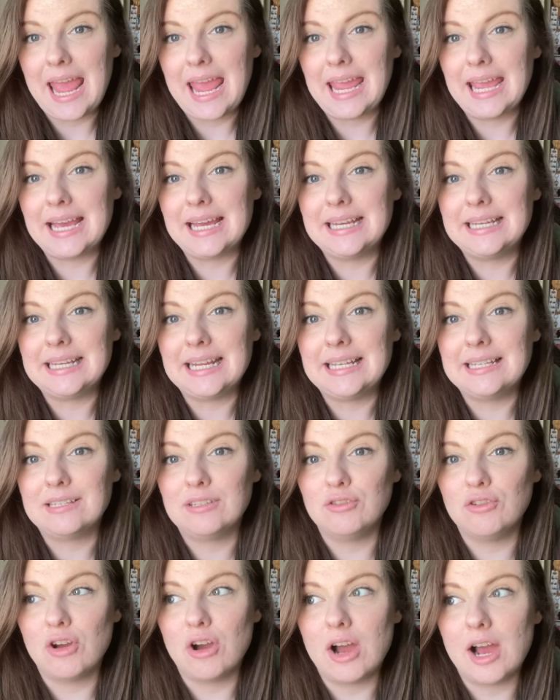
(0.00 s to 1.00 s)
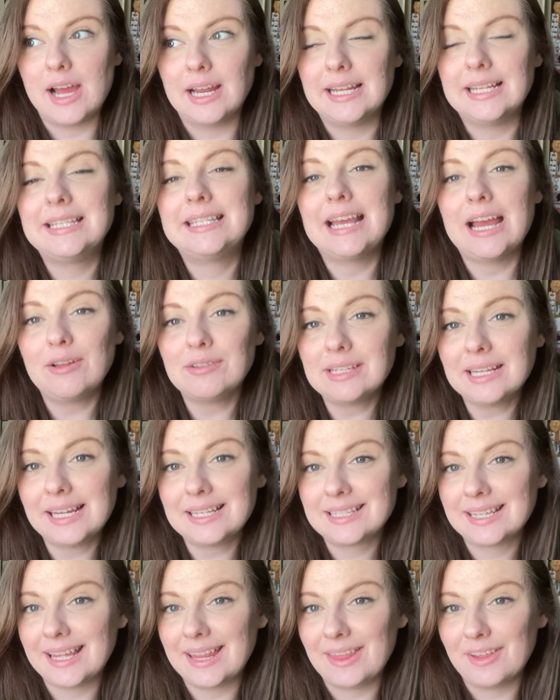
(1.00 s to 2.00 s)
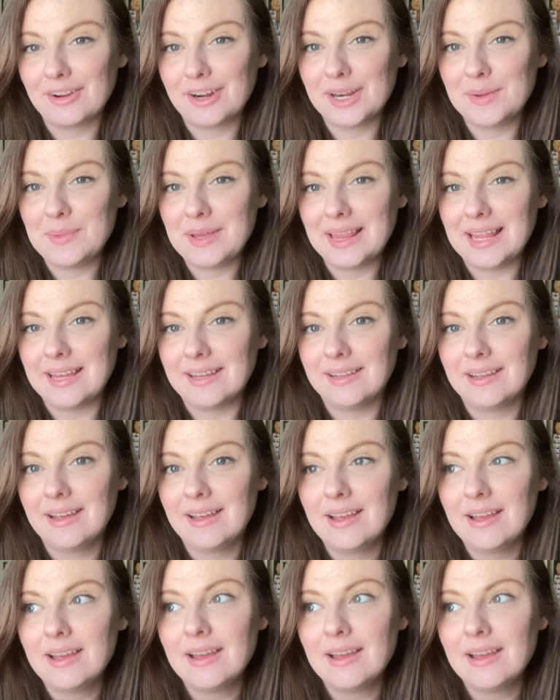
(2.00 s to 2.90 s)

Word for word: and is not, it sounds like it's good, they're going to be like,